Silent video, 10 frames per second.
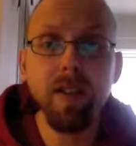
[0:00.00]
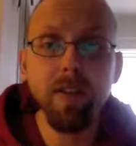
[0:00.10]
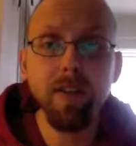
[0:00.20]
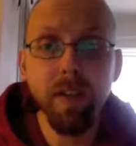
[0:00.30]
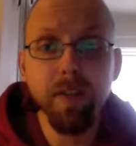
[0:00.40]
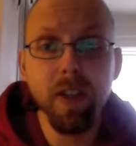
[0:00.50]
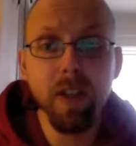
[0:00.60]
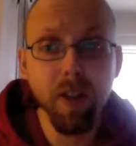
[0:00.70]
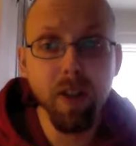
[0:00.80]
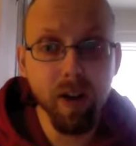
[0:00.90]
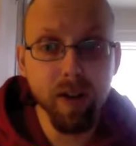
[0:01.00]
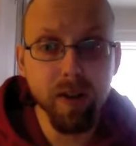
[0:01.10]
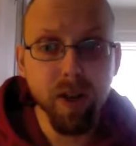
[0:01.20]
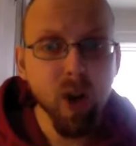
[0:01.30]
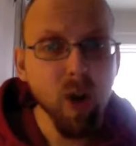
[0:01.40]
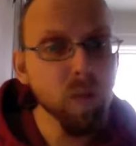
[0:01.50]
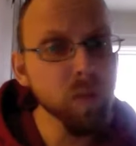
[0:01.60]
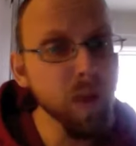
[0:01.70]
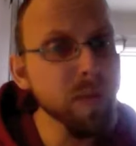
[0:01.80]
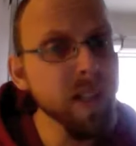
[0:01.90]
50 stars
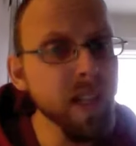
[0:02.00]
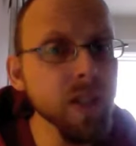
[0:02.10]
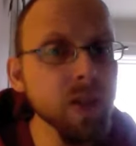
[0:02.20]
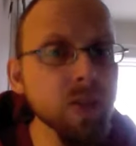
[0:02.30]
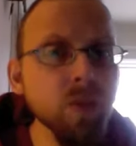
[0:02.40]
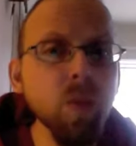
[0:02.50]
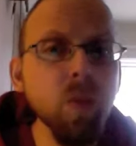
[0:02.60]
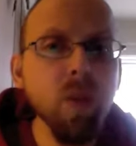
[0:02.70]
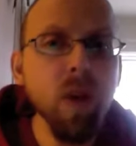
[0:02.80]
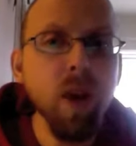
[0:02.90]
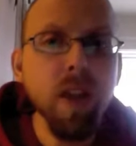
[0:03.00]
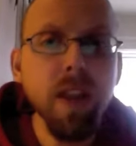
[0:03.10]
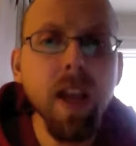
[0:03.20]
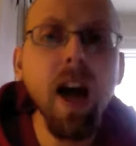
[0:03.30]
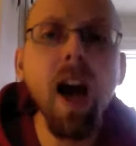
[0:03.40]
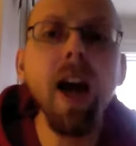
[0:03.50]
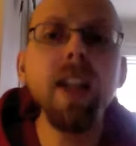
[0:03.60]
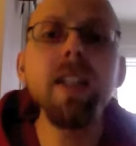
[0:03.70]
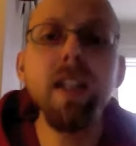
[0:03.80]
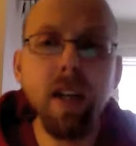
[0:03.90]
represents the
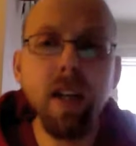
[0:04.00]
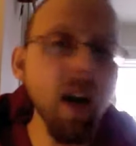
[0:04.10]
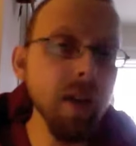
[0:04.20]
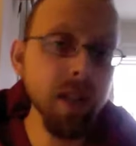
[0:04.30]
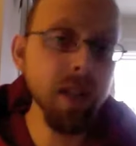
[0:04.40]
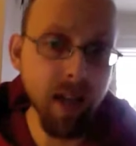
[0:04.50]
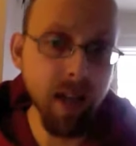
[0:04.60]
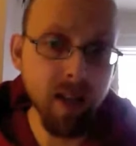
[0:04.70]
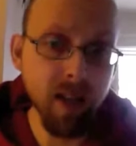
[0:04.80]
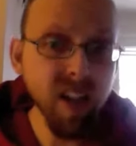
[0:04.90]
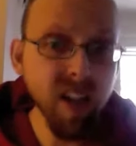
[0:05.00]
idea of a state.